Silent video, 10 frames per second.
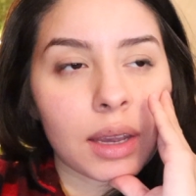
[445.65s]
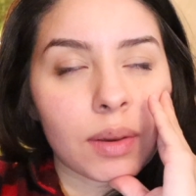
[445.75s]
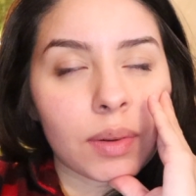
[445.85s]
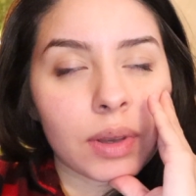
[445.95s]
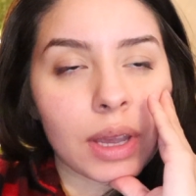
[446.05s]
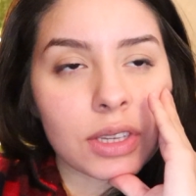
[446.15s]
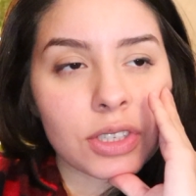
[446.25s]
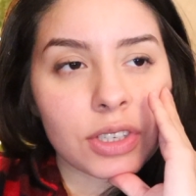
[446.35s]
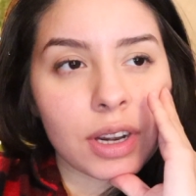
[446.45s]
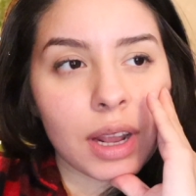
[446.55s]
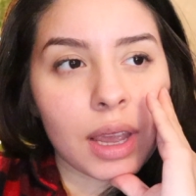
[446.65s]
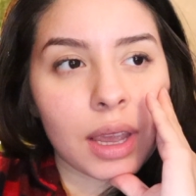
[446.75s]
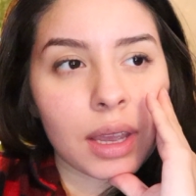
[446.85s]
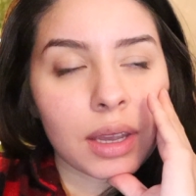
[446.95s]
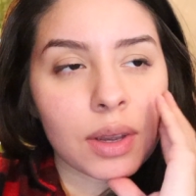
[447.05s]

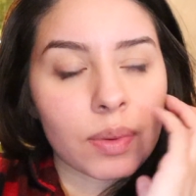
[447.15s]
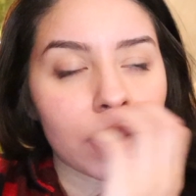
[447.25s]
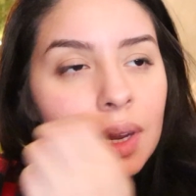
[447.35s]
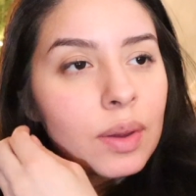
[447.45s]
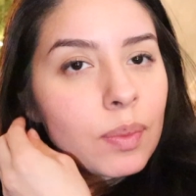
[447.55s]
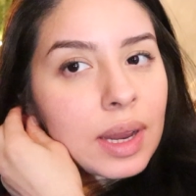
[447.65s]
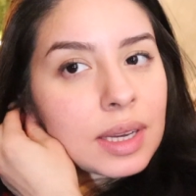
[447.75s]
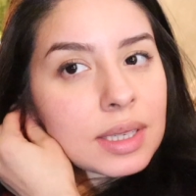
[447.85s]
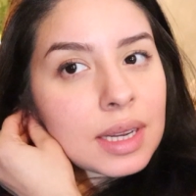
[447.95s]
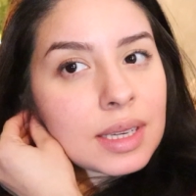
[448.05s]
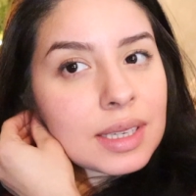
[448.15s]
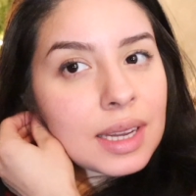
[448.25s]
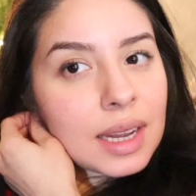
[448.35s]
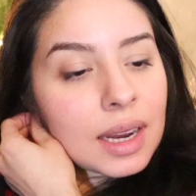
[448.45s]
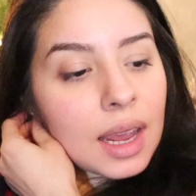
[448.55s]
Yesterday, we went and
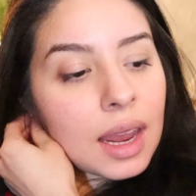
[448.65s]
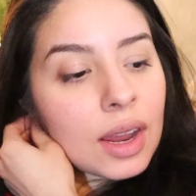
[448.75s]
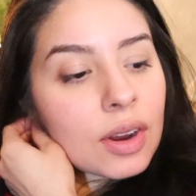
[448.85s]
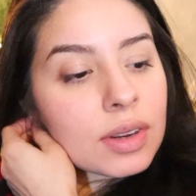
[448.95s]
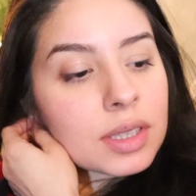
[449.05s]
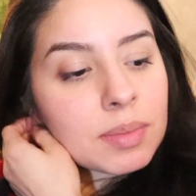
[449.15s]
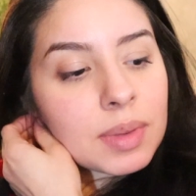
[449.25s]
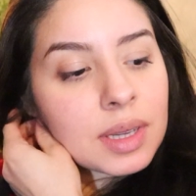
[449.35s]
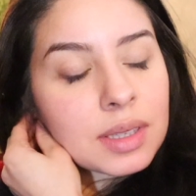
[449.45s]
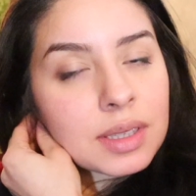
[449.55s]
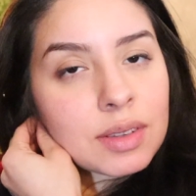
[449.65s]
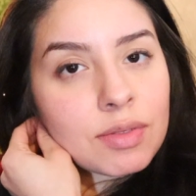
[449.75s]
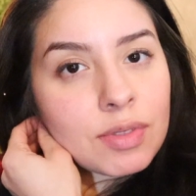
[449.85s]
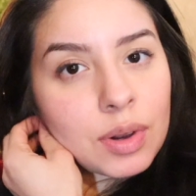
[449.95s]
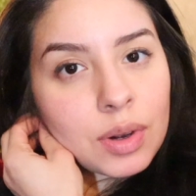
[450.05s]
did a Christmas
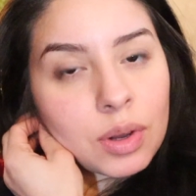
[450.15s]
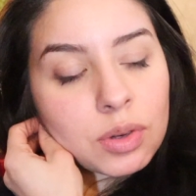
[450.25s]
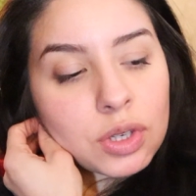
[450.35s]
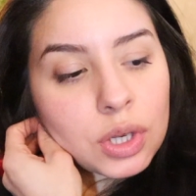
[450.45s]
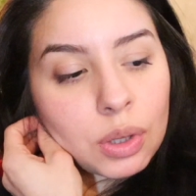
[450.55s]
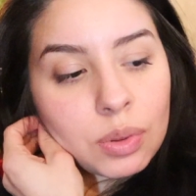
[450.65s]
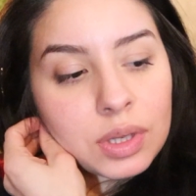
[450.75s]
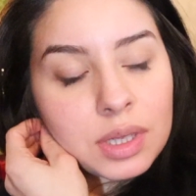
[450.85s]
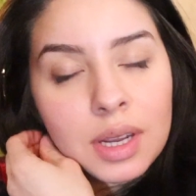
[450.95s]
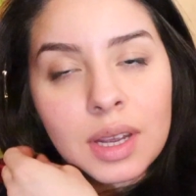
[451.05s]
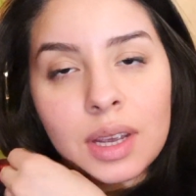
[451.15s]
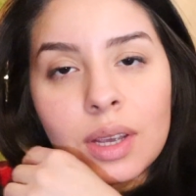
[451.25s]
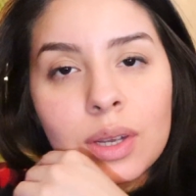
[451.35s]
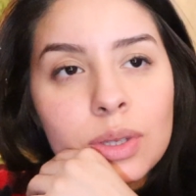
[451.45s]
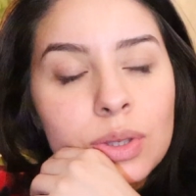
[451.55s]
photo shoot.
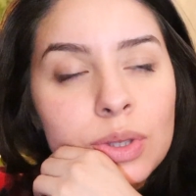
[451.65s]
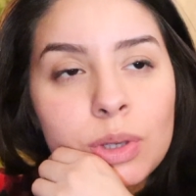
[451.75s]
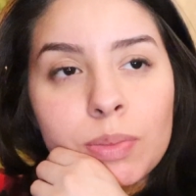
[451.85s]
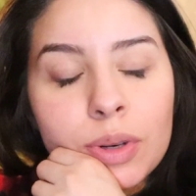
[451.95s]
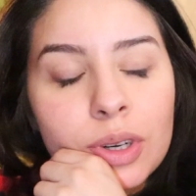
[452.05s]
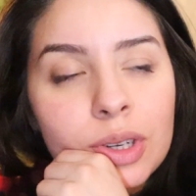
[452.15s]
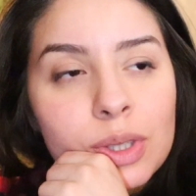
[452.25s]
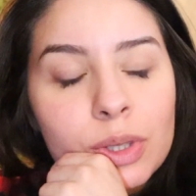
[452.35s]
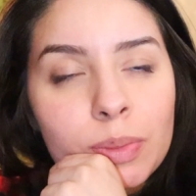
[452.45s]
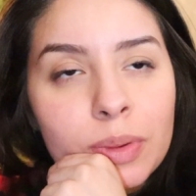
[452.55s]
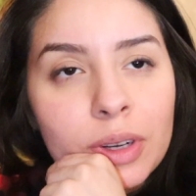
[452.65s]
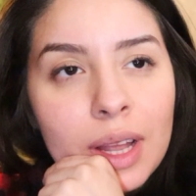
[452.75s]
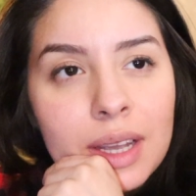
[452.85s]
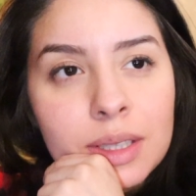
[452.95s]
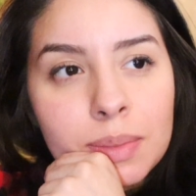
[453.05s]
Super
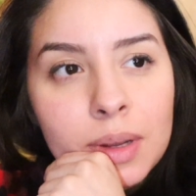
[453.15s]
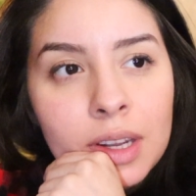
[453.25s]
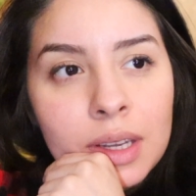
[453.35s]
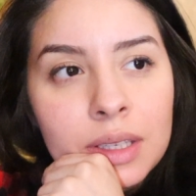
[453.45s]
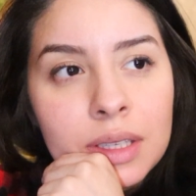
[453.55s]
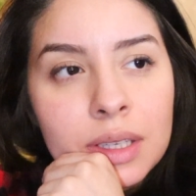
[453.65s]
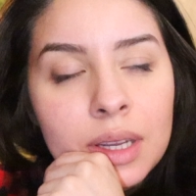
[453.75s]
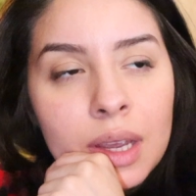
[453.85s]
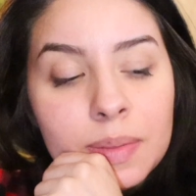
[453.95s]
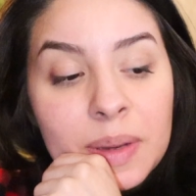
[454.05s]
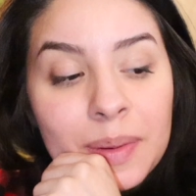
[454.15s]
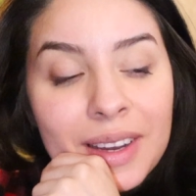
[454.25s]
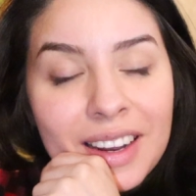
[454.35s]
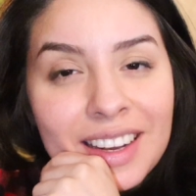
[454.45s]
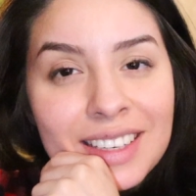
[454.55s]
last minute. But we
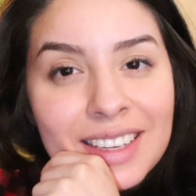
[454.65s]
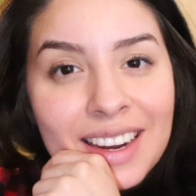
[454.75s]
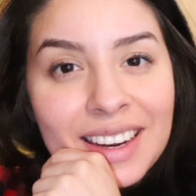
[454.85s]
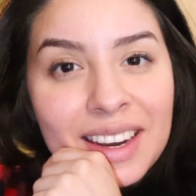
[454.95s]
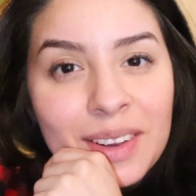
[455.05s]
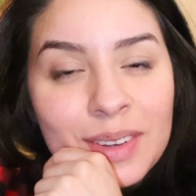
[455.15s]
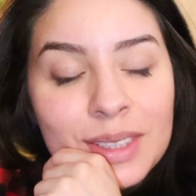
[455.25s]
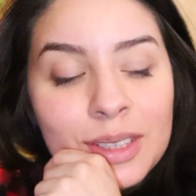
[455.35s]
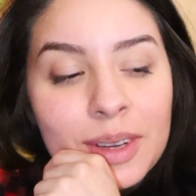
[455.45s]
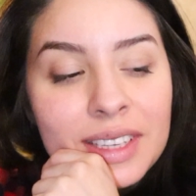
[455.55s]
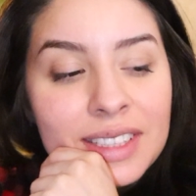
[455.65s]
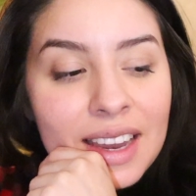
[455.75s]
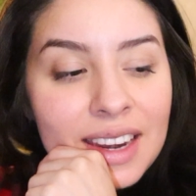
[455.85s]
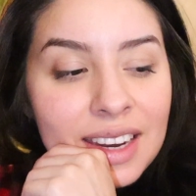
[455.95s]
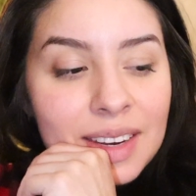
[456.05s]
got it done, and I was so
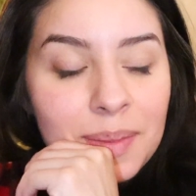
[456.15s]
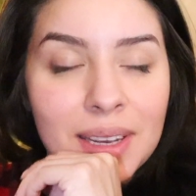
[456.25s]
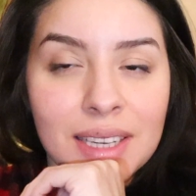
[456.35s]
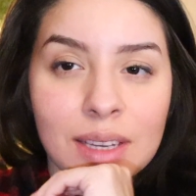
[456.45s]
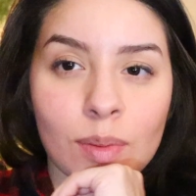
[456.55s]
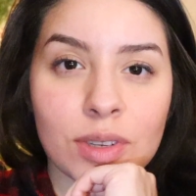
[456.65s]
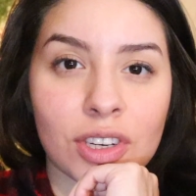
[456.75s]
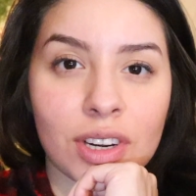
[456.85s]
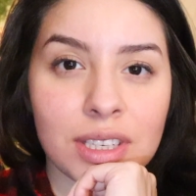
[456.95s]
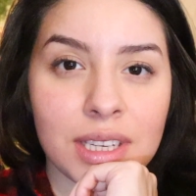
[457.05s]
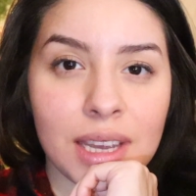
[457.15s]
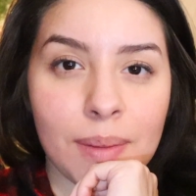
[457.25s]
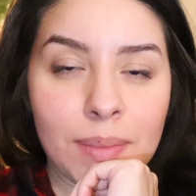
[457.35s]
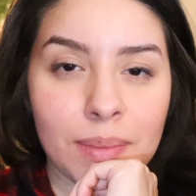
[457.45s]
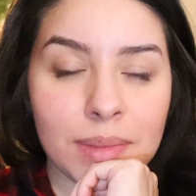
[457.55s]
excited because I was starting to
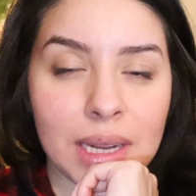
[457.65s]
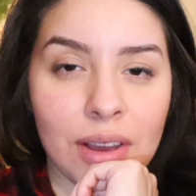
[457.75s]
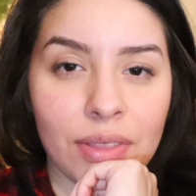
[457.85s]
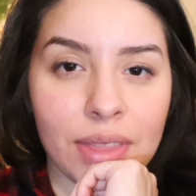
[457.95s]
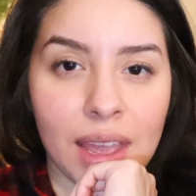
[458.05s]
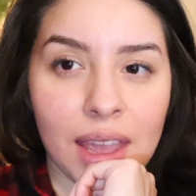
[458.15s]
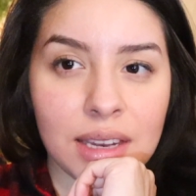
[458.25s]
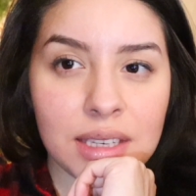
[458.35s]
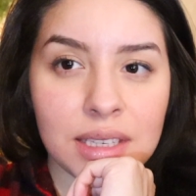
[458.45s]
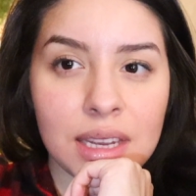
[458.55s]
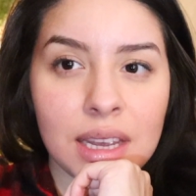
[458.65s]
get bummed out that